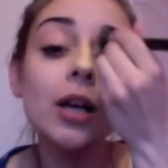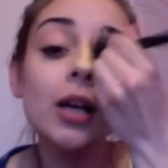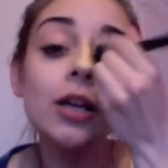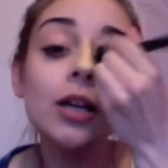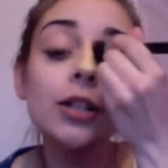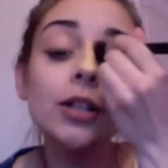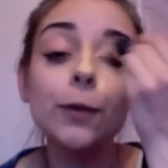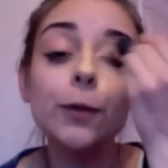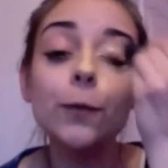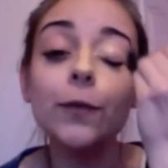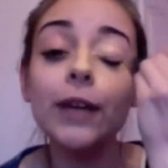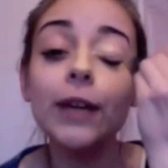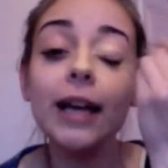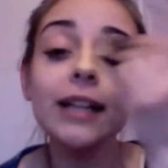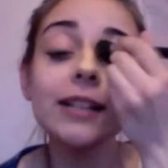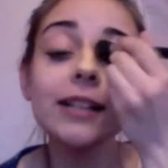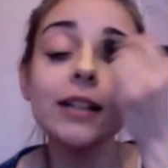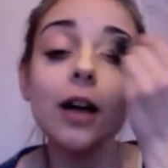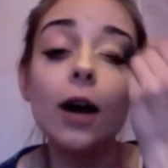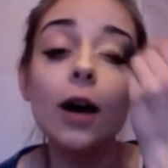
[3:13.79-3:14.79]
Don't forget
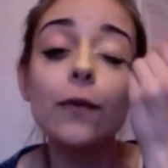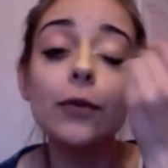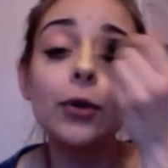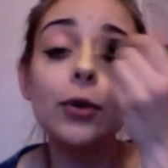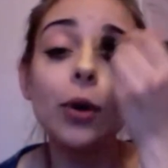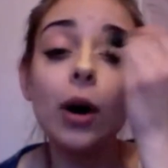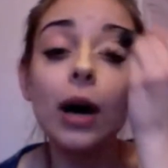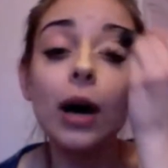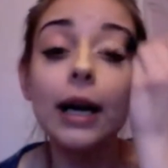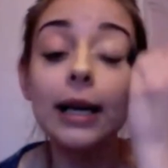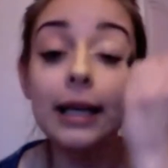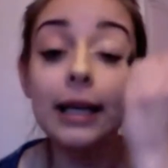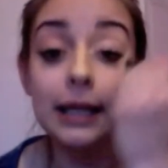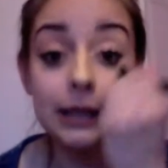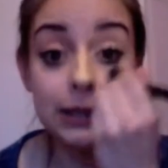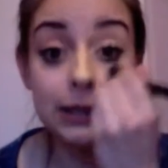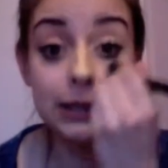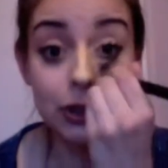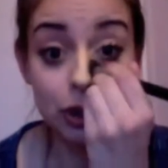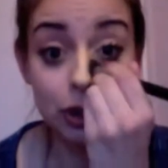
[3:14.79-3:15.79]
to cover your eyelids.